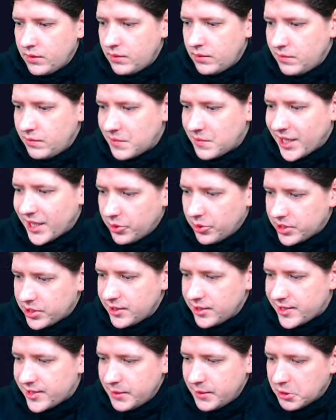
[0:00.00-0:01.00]
counting
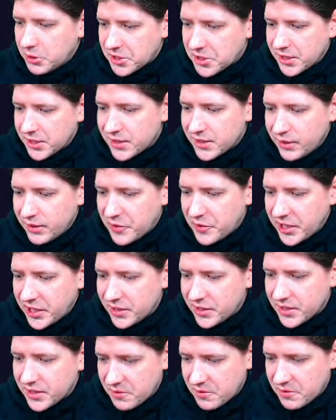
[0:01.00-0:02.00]
sea monsters, and if they are
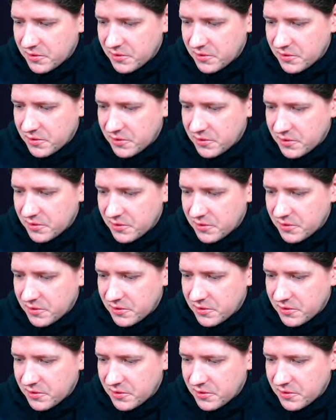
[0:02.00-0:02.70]
0, we are done.